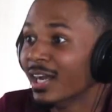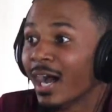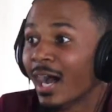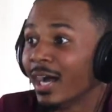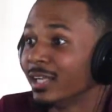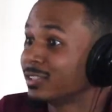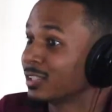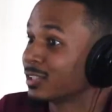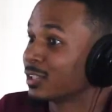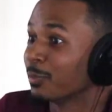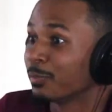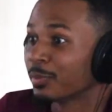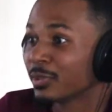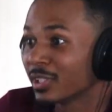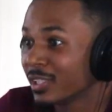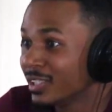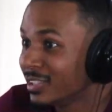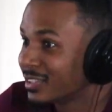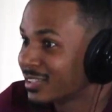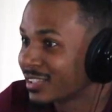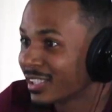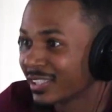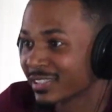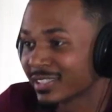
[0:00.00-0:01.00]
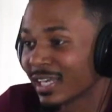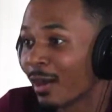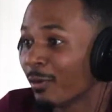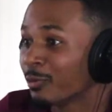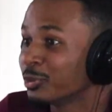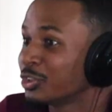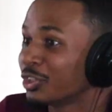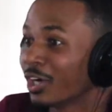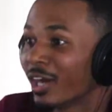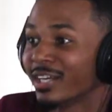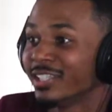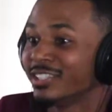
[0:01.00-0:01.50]
I took the police test. I
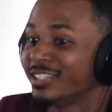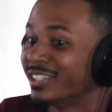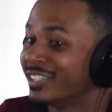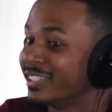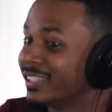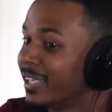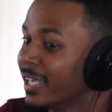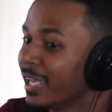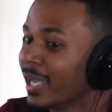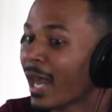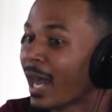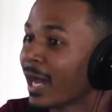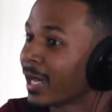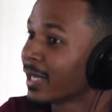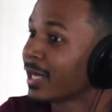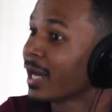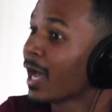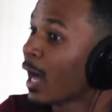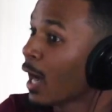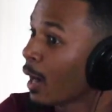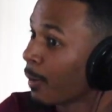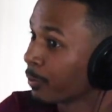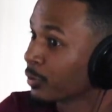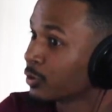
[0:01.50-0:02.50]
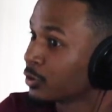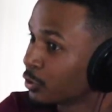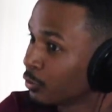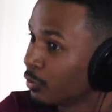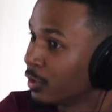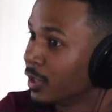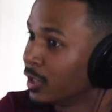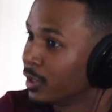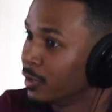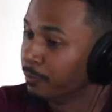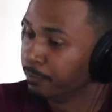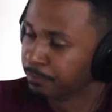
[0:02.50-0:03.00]
was trying to just get out of that
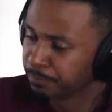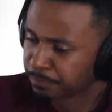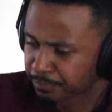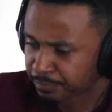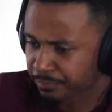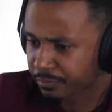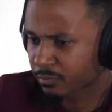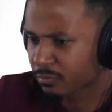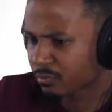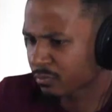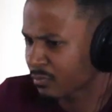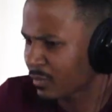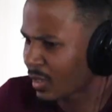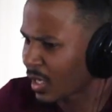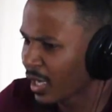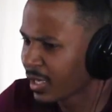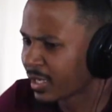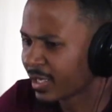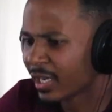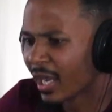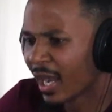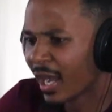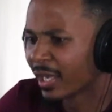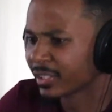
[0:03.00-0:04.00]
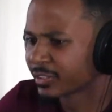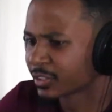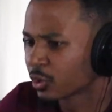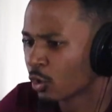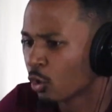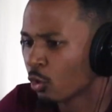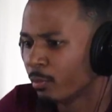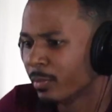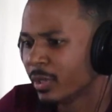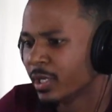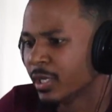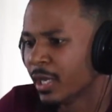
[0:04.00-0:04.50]
opportunity. Mm. God
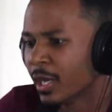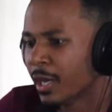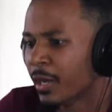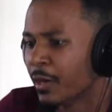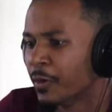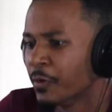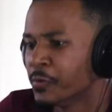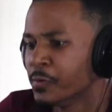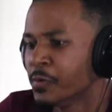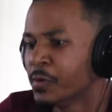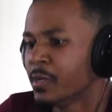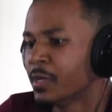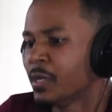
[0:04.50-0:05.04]
slowed me down.